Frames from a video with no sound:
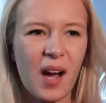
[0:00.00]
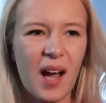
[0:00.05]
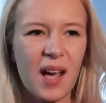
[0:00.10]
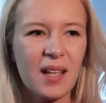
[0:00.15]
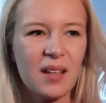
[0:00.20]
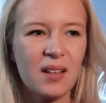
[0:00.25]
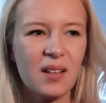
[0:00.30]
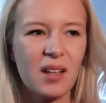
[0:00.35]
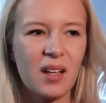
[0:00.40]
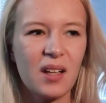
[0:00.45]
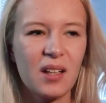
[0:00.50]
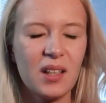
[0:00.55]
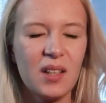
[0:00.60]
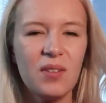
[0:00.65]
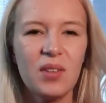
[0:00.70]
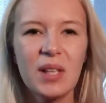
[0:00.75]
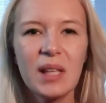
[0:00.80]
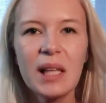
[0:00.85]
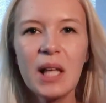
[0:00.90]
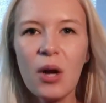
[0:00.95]
kinda
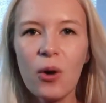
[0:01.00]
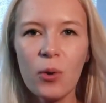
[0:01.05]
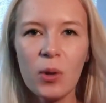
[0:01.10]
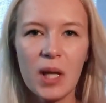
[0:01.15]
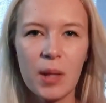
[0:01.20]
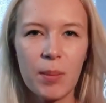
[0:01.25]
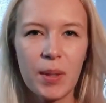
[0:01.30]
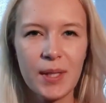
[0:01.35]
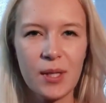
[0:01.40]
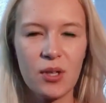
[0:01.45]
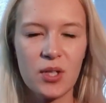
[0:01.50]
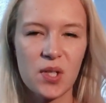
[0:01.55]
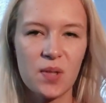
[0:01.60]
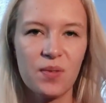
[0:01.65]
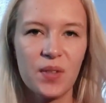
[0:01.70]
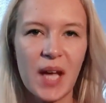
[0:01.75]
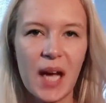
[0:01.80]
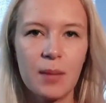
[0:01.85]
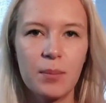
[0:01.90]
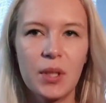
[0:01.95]
even lonely because
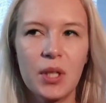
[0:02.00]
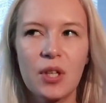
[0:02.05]
of that.